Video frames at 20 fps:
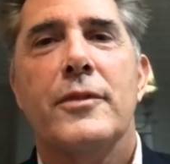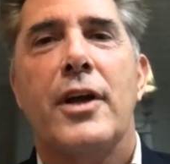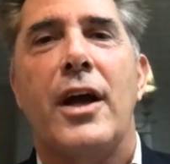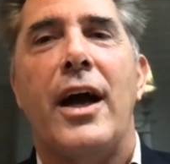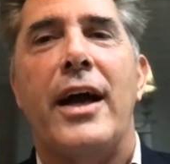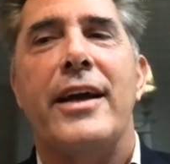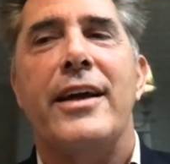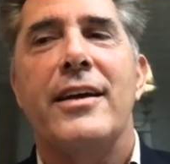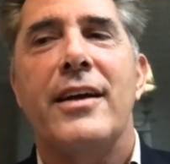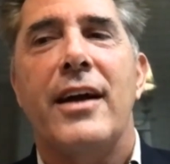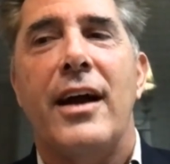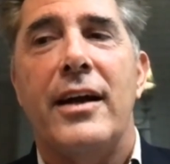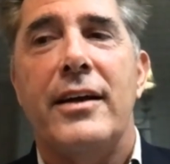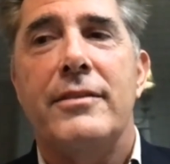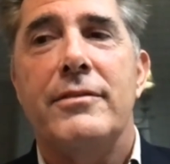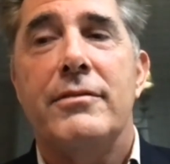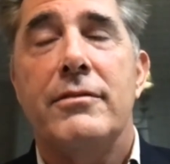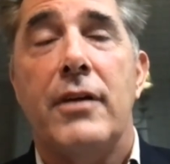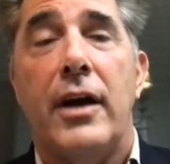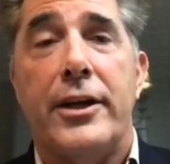
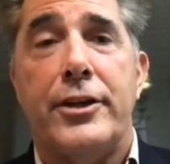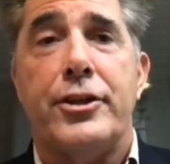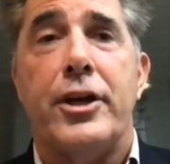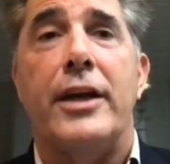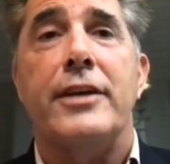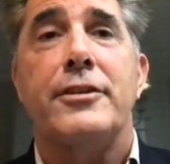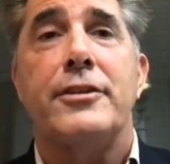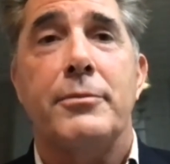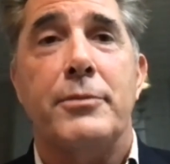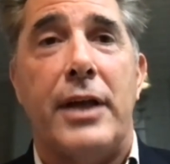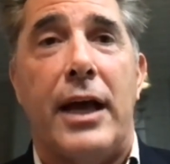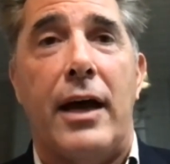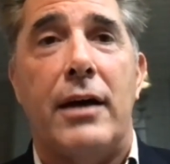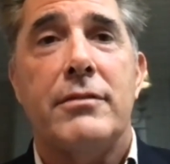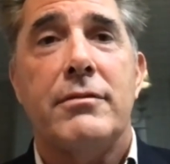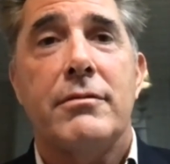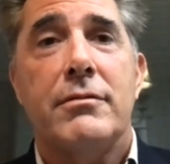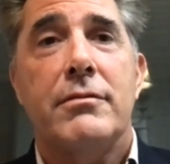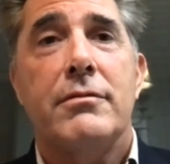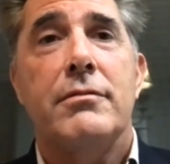I chased him
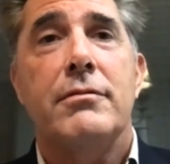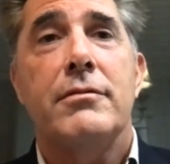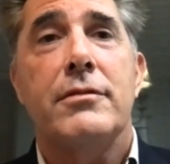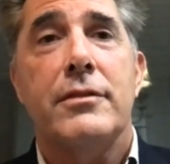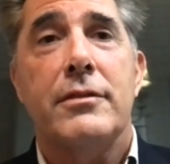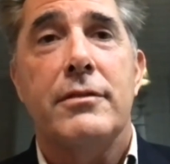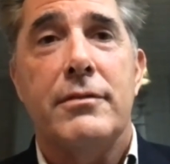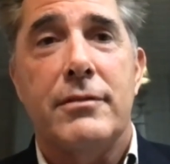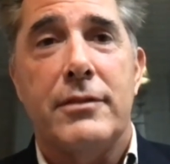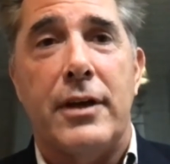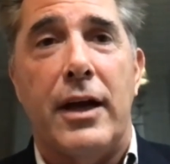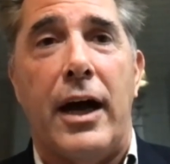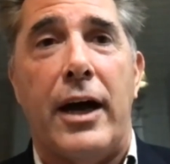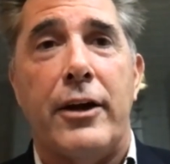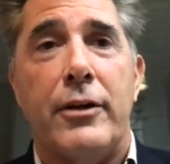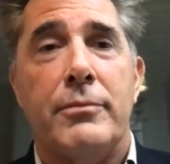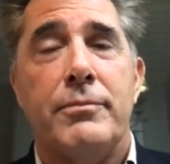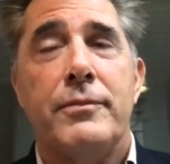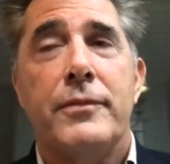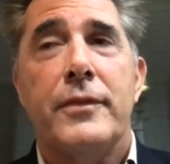down, got
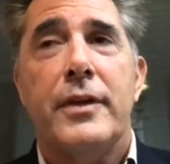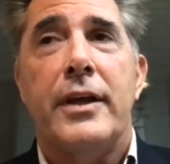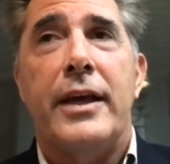him.